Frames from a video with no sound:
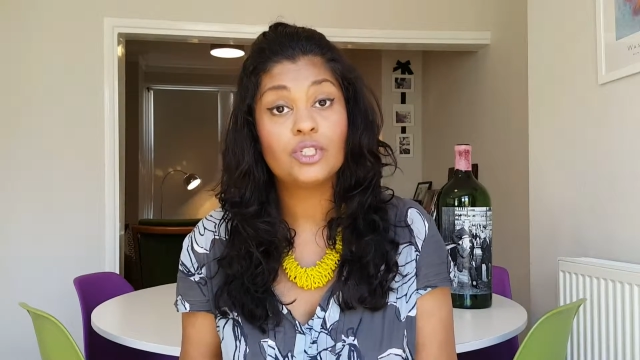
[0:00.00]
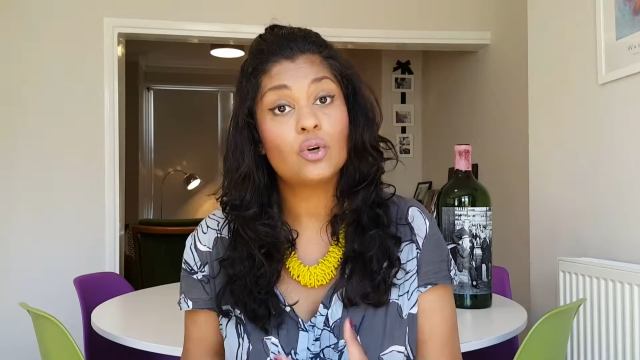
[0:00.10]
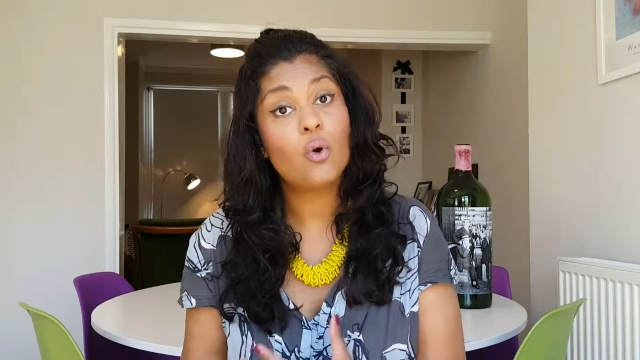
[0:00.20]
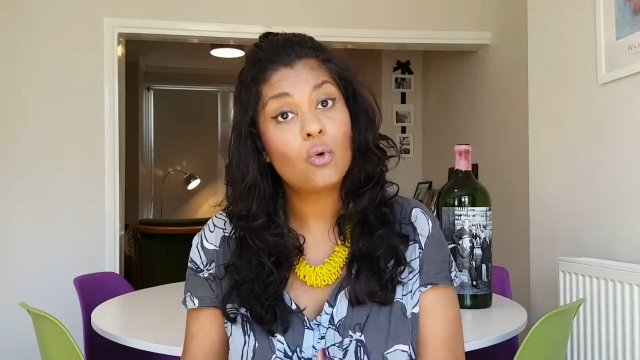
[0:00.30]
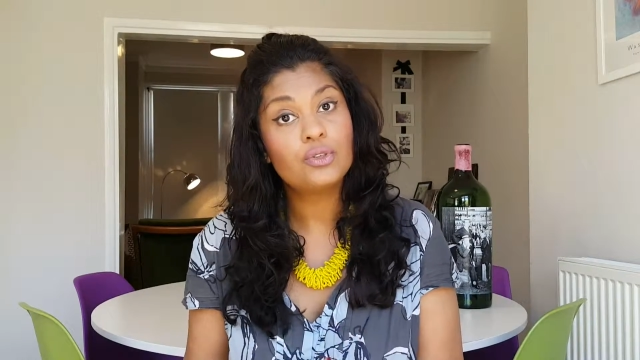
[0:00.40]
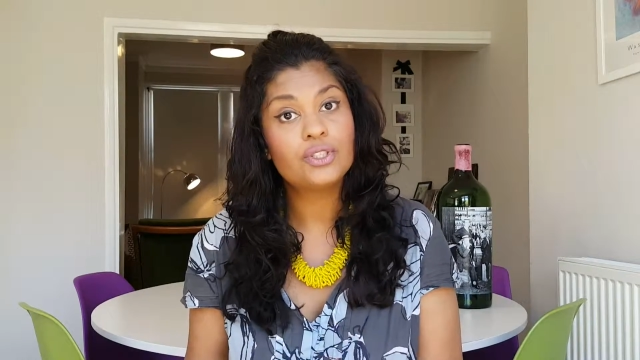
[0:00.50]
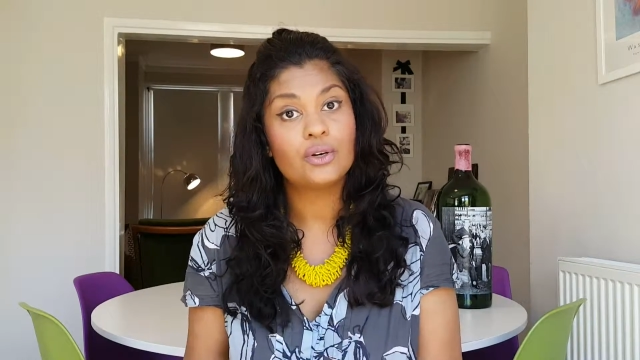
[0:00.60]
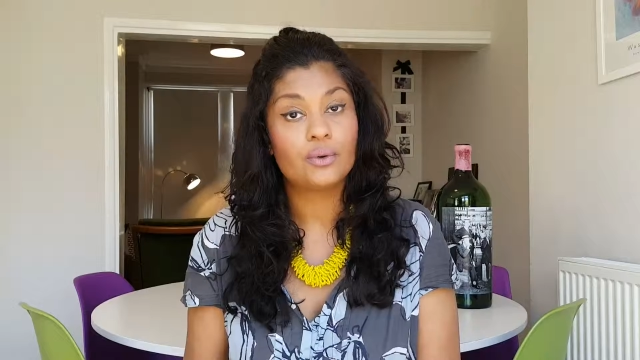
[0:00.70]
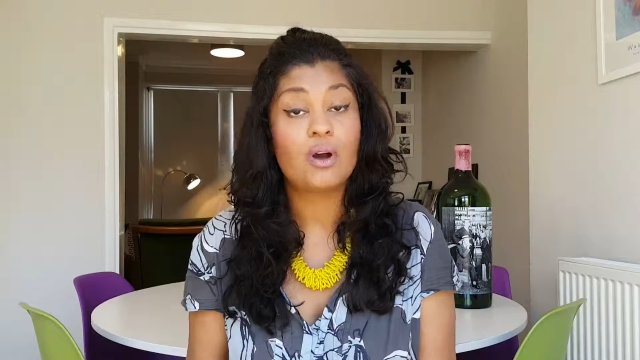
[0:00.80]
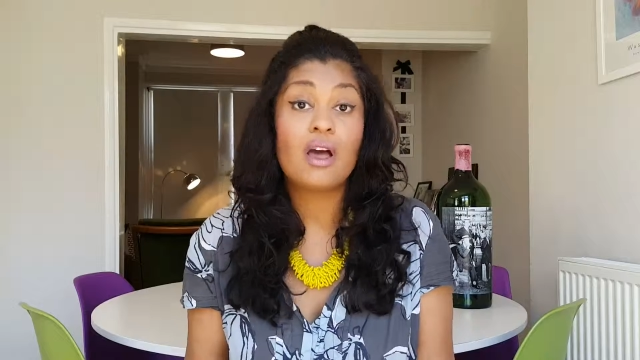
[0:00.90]
which
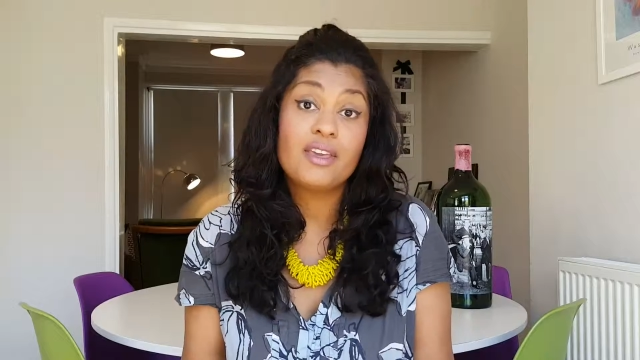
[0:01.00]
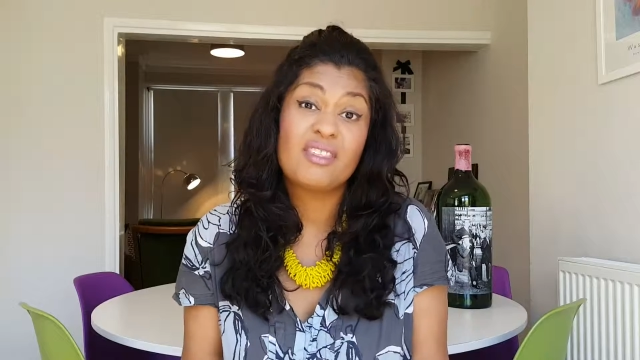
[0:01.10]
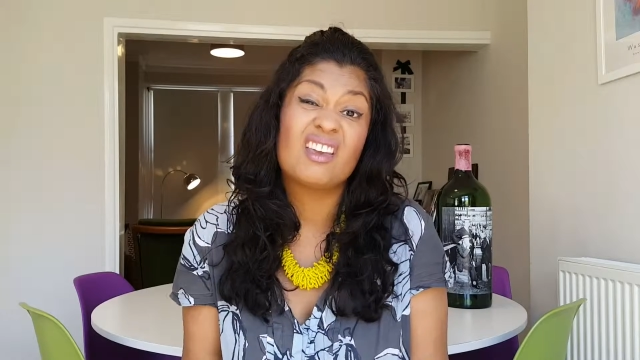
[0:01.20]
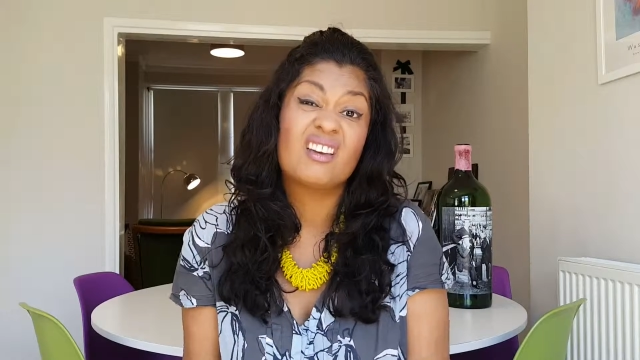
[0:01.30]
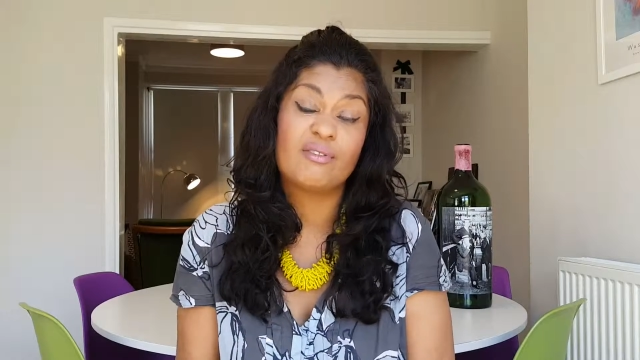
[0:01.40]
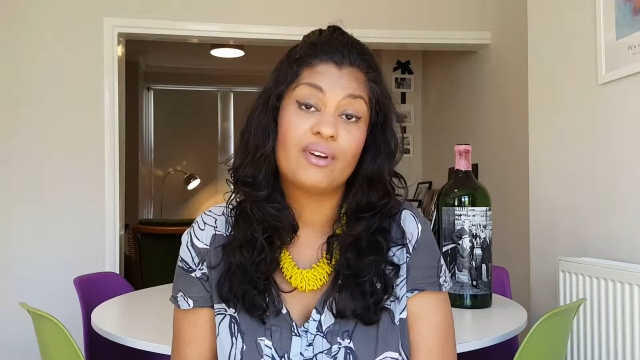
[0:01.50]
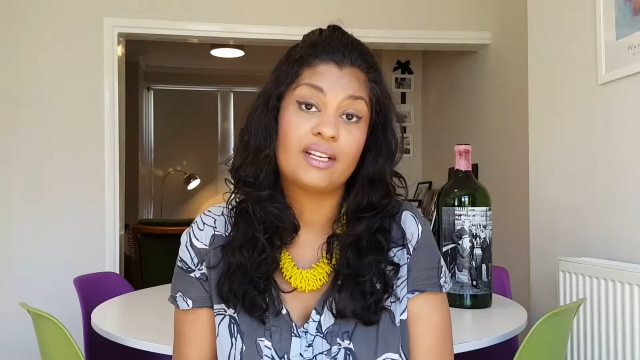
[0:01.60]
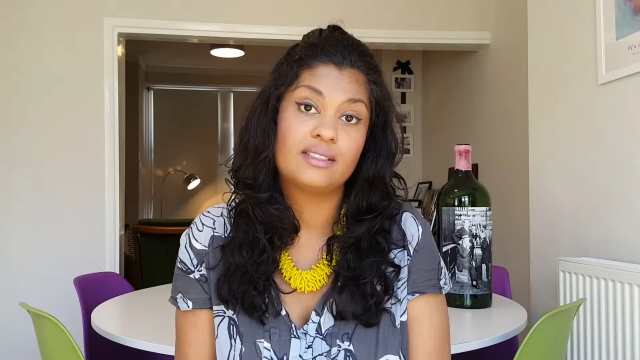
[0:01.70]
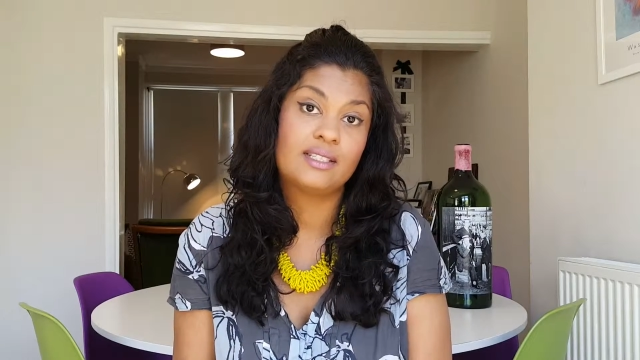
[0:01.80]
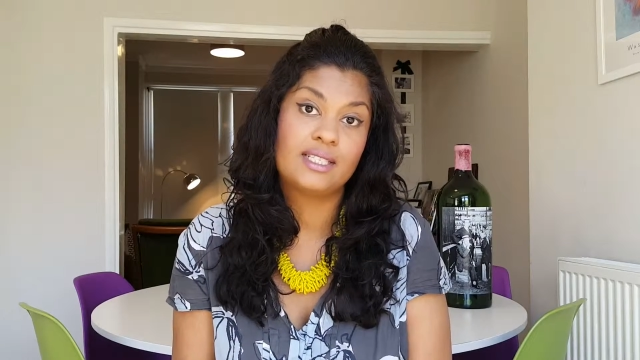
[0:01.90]
also, I think,
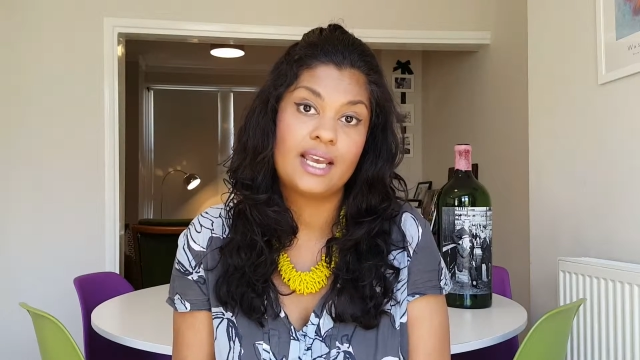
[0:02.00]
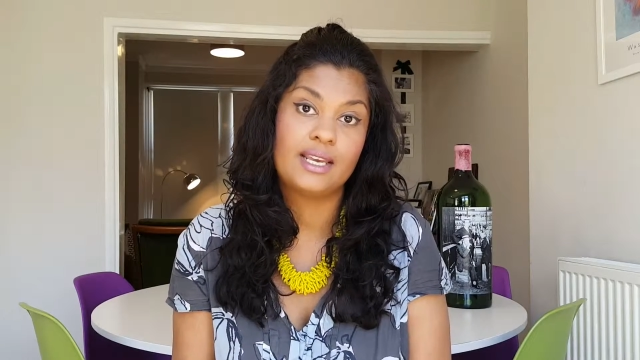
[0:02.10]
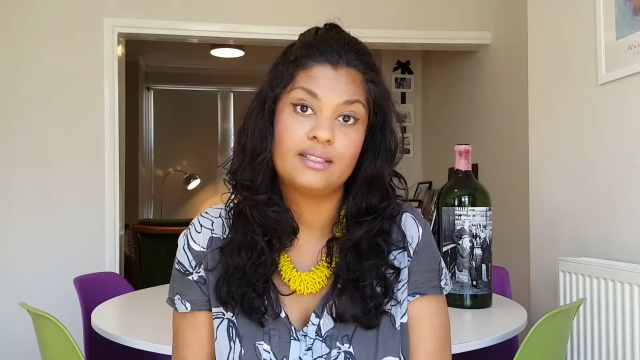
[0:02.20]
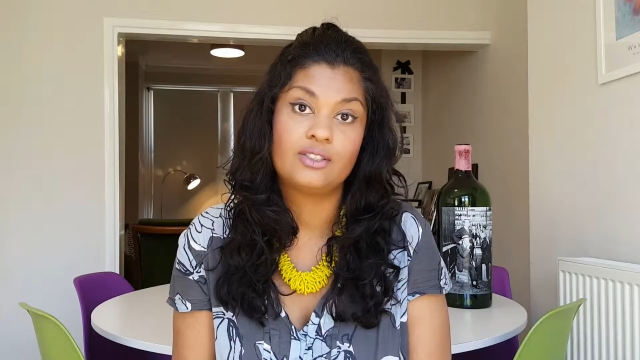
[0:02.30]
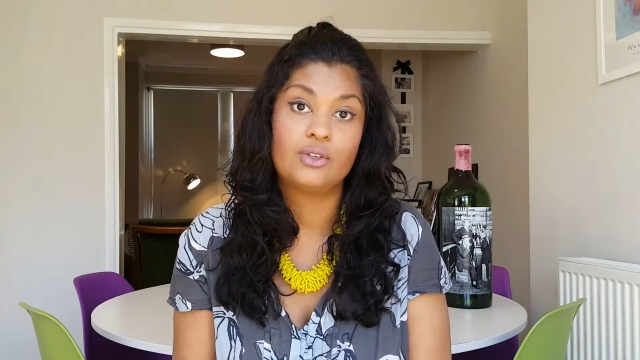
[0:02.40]
affects the taste.